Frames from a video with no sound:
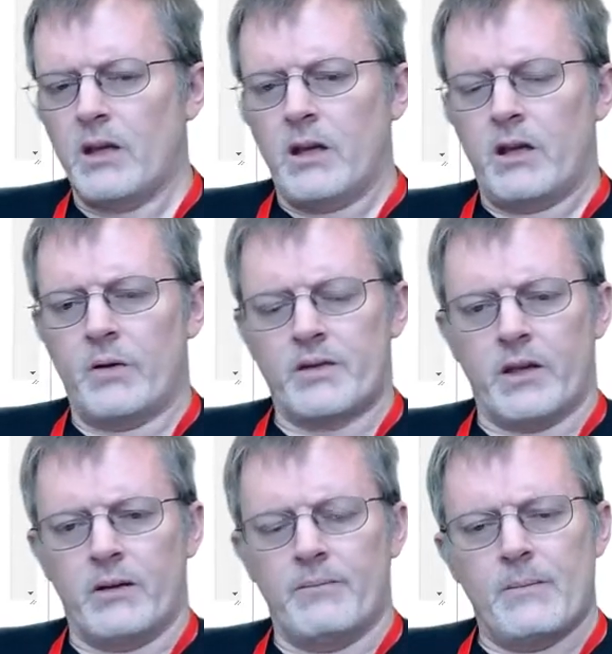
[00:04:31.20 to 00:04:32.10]
Here's
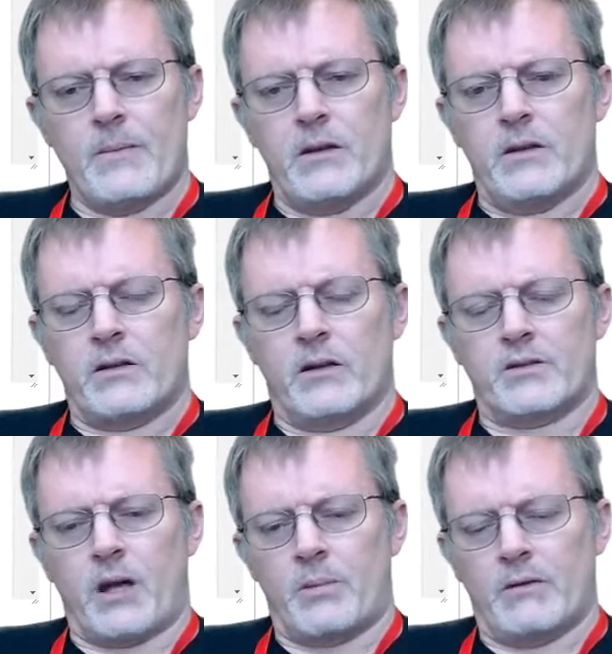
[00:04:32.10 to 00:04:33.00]
a
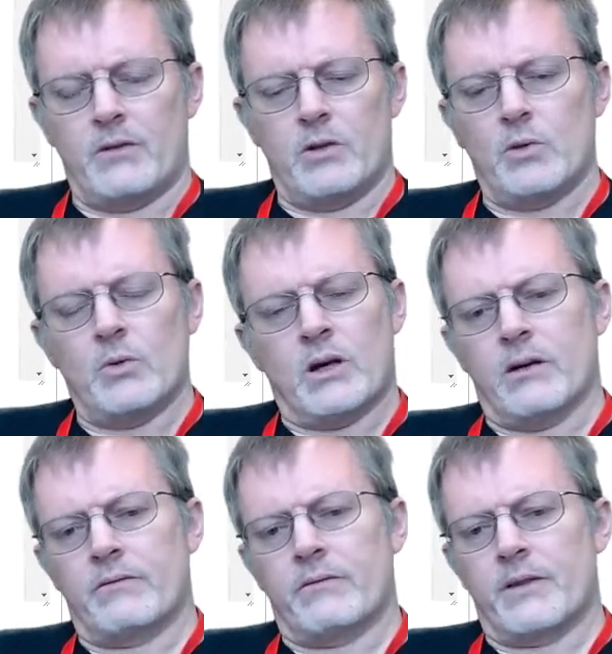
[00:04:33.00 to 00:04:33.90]
telescopic view
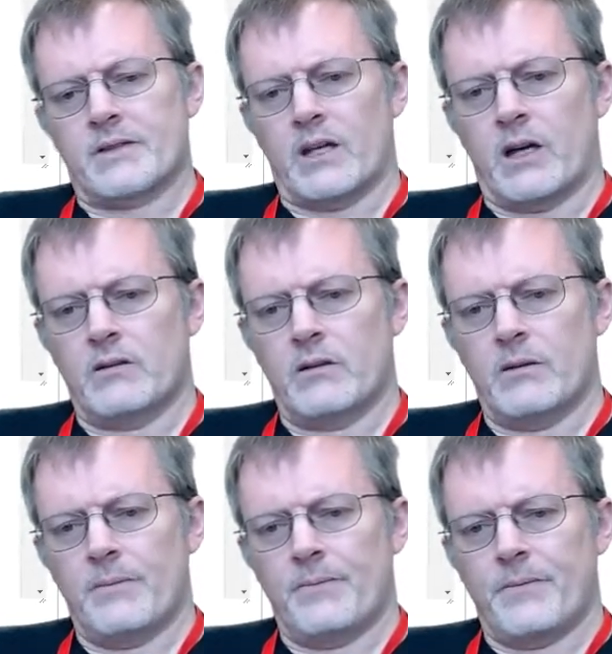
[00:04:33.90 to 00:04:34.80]
of the sun.
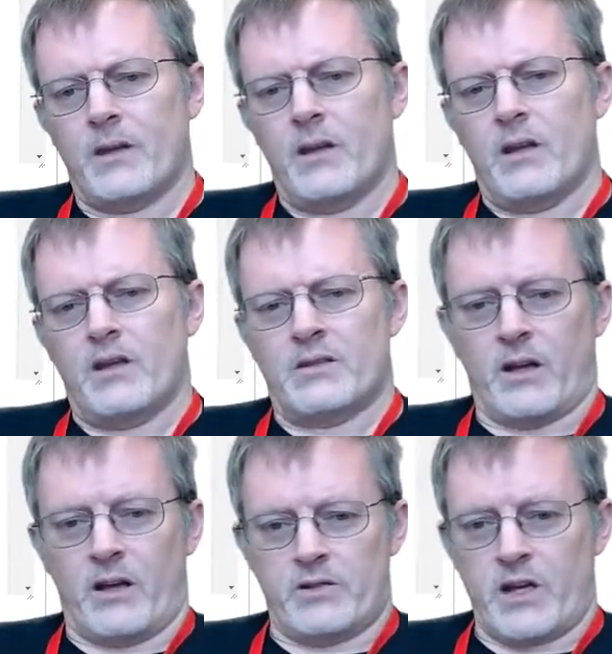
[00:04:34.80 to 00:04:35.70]
It's
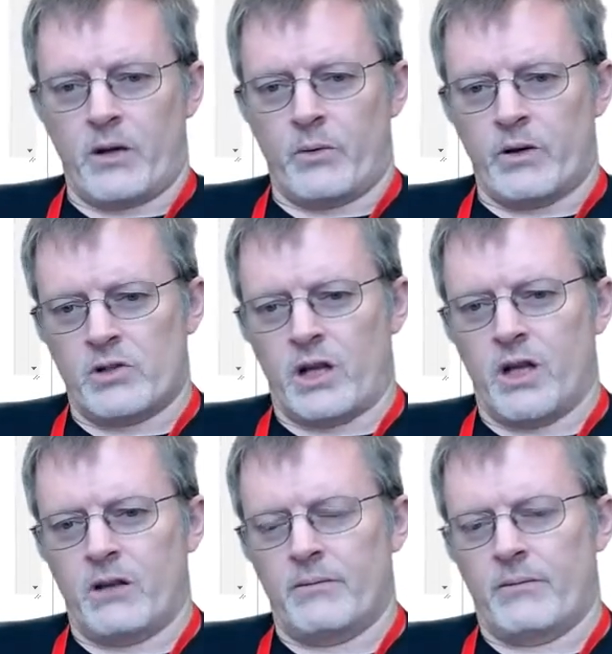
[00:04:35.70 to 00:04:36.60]
not January and
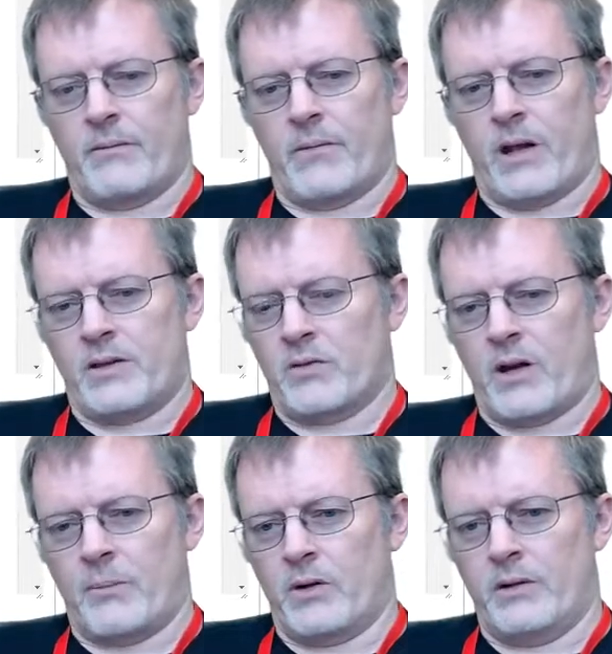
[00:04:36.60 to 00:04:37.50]
July. I just
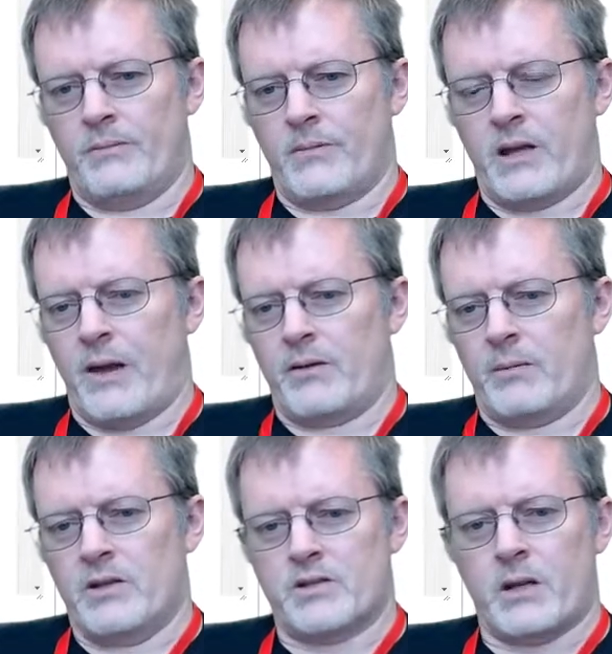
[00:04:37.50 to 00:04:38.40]
grabbed one. It happened to be
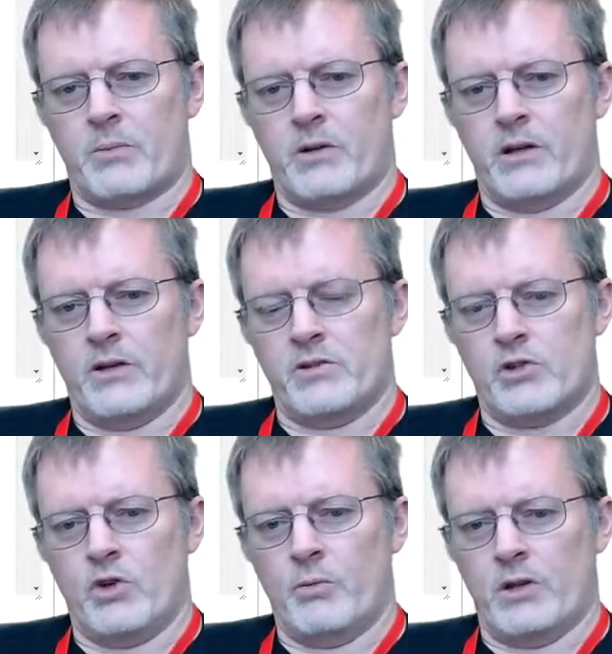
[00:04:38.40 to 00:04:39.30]
December and
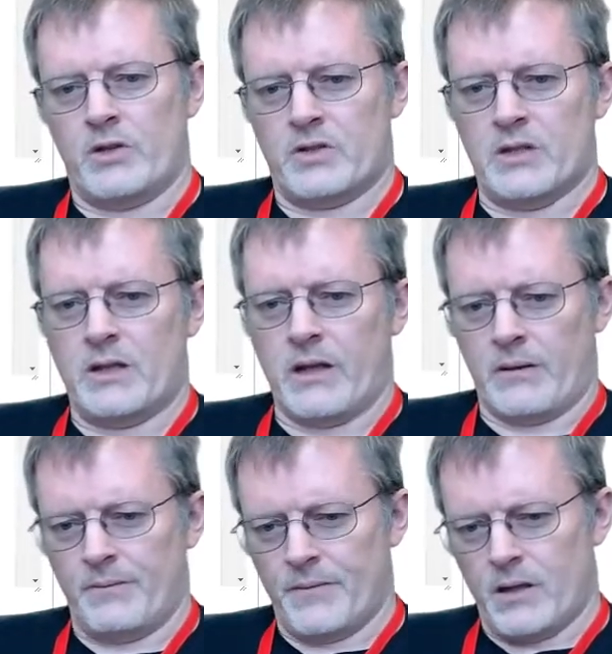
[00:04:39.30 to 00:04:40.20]
June, but you can see
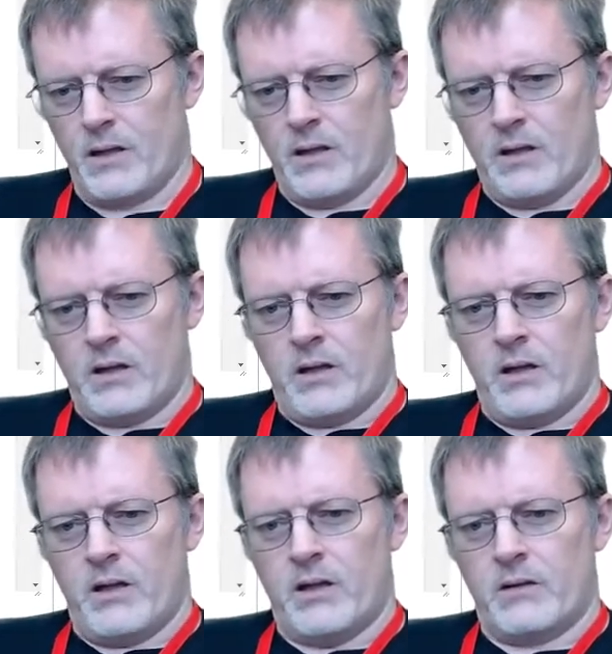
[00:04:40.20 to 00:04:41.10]
that
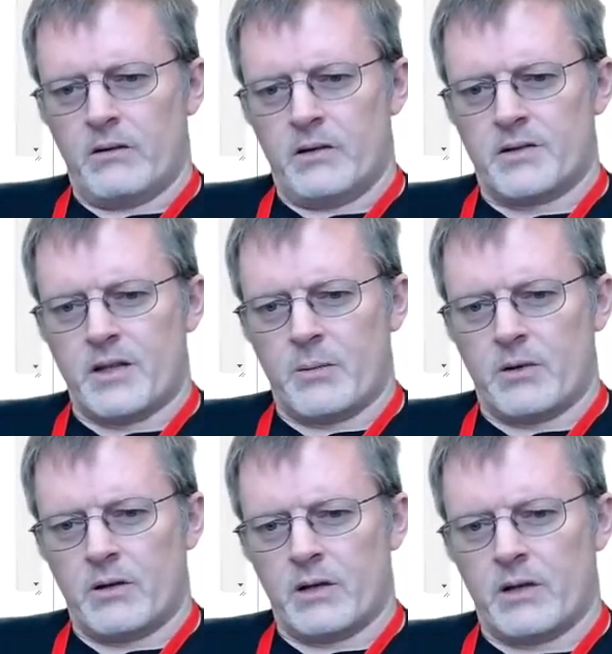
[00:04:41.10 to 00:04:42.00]
in
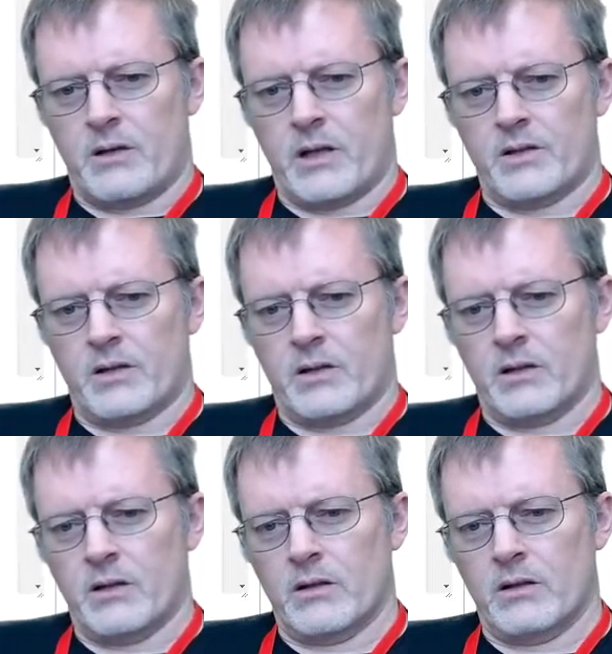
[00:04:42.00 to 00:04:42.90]
December it does look a
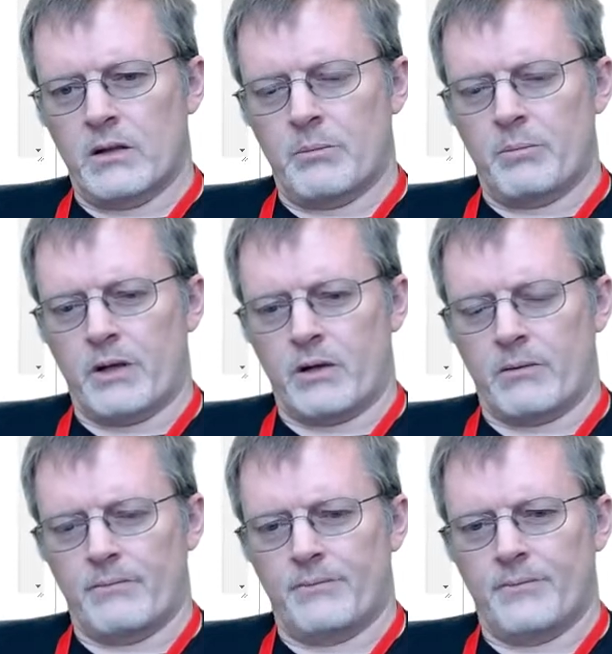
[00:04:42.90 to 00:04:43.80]
little bit bigger
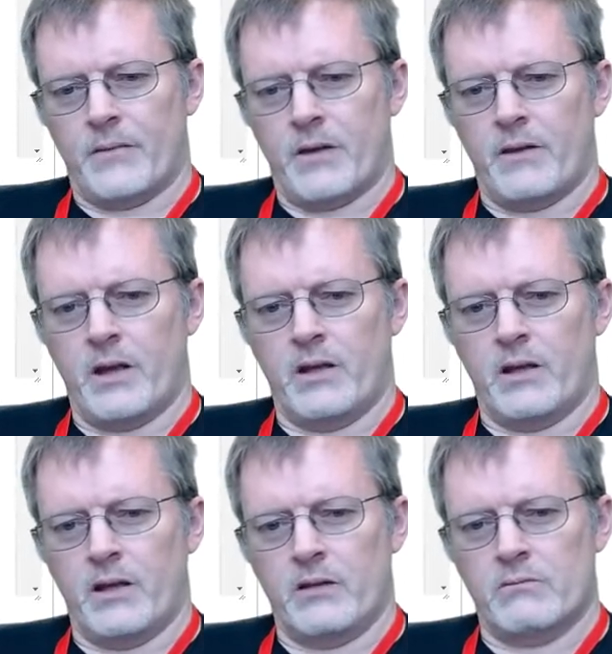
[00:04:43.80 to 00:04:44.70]
than
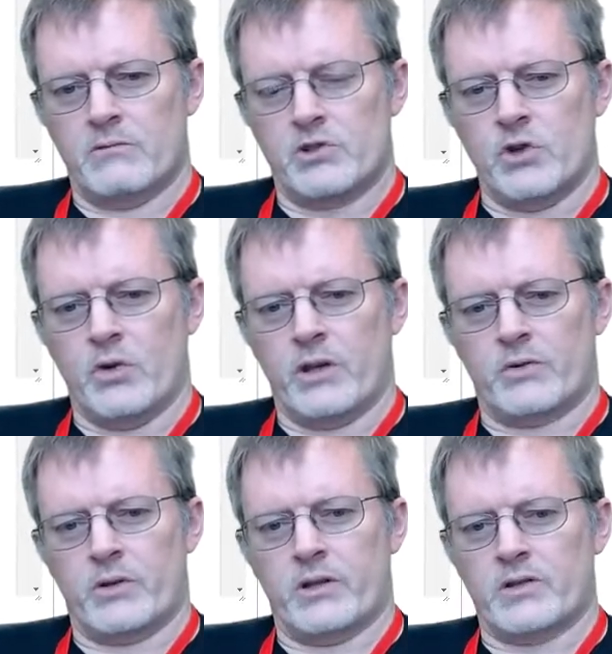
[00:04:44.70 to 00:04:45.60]
in June because
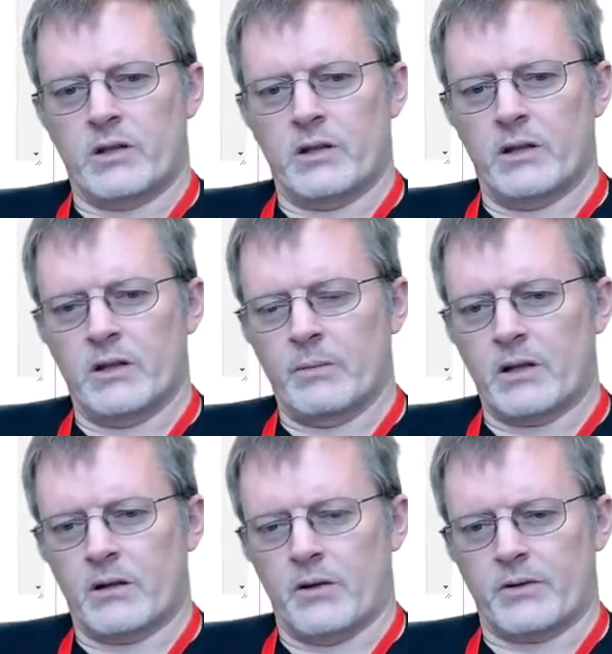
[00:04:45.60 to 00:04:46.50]
we're just a little bit
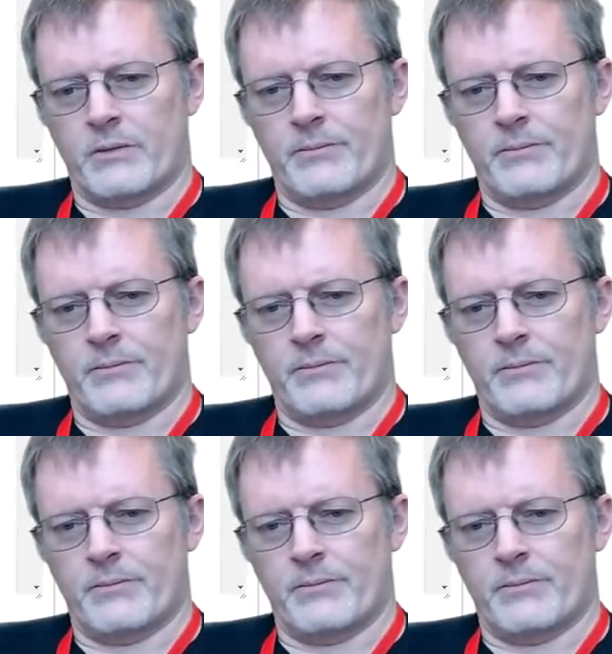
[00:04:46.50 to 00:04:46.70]
closer.